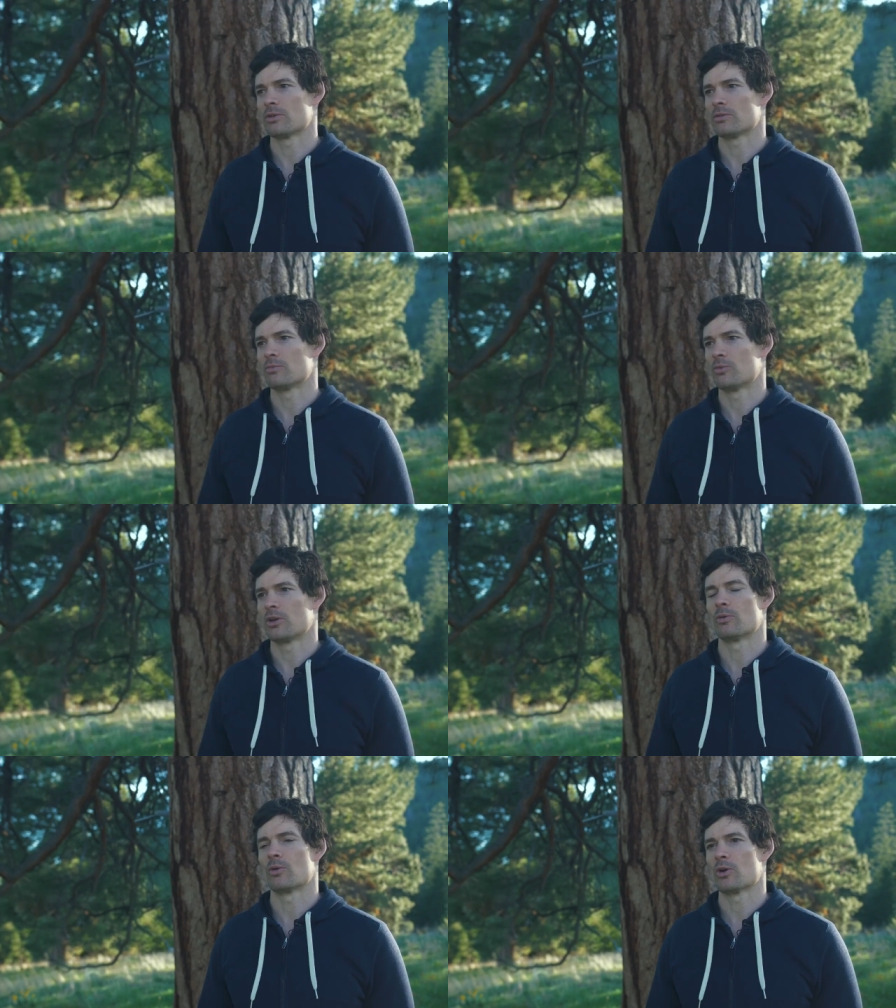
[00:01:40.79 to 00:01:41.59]
was
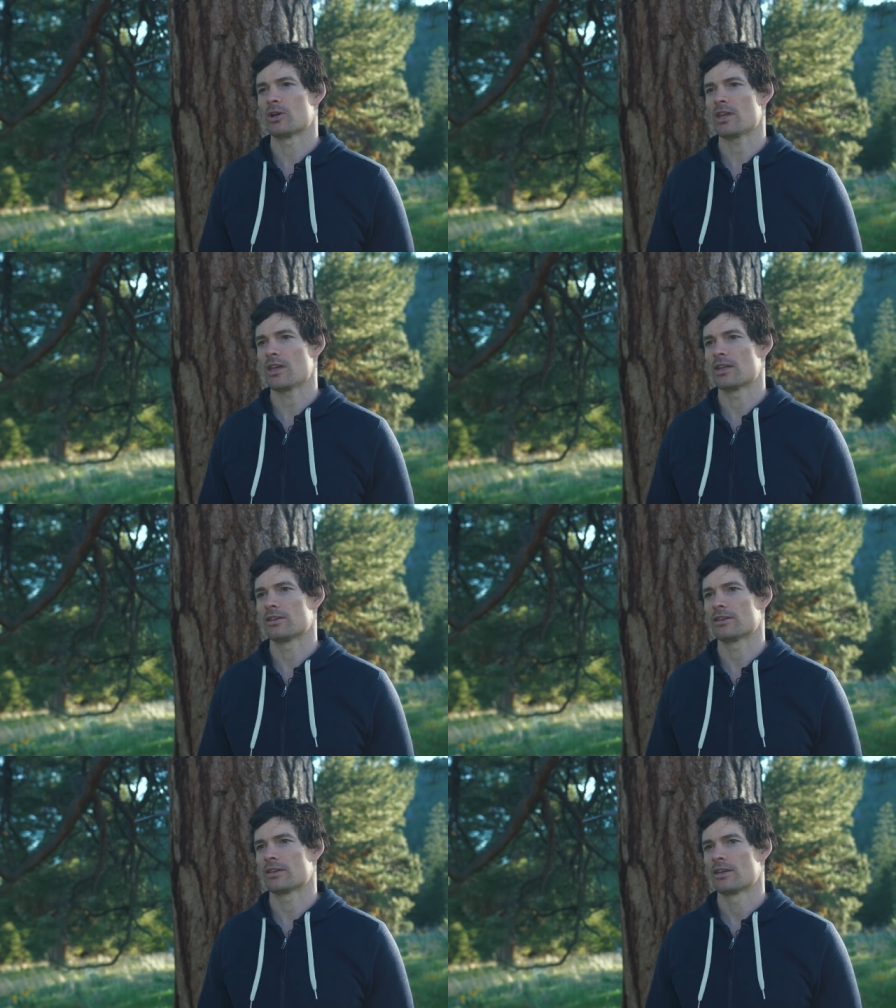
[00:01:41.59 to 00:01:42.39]
pretty rewarding.
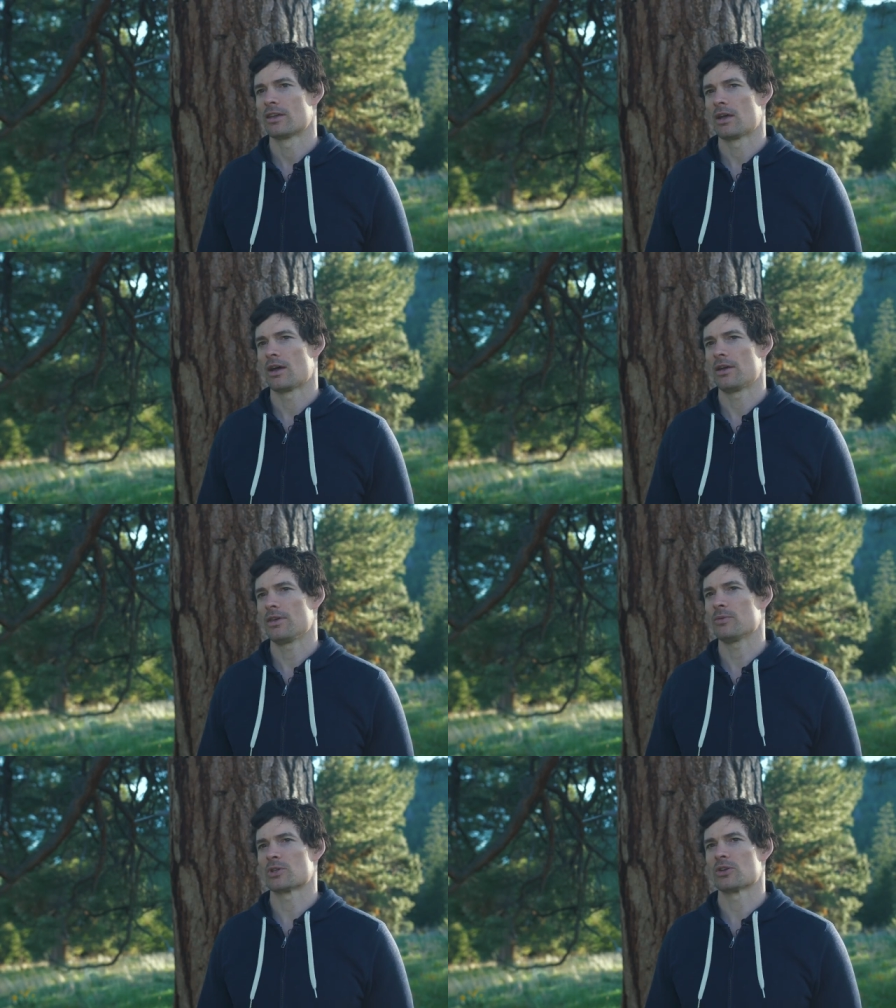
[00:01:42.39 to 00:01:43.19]
And I
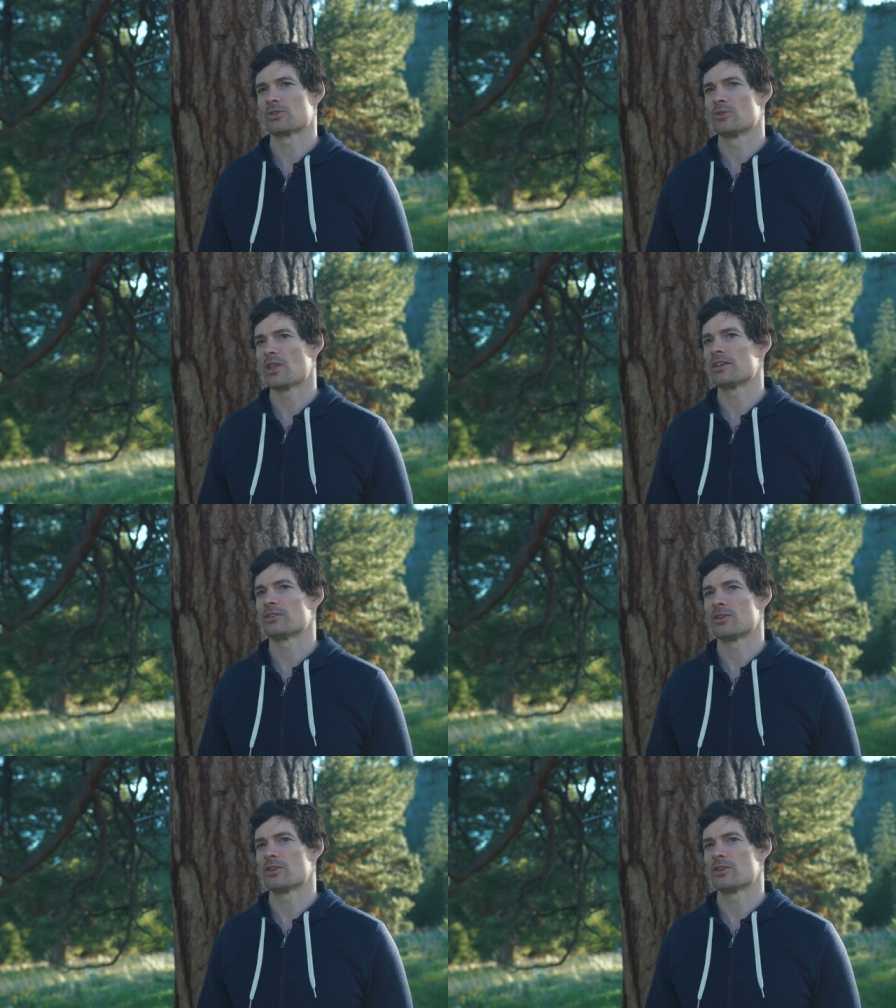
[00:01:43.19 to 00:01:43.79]
think it was also nice